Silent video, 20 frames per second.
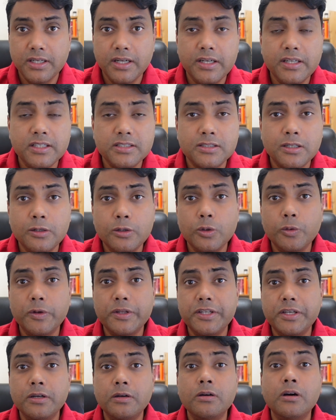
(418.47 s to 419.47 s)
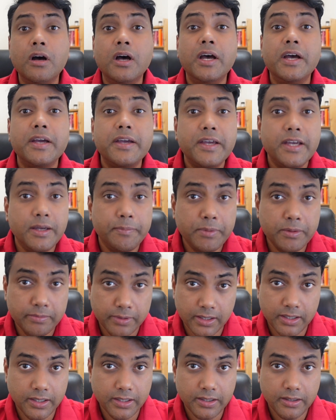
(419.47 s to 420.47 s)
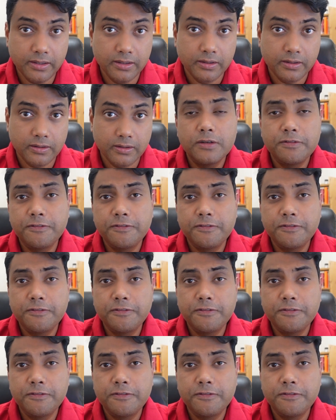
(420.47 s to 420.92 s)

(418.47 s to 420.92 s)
It is to do with your capability. The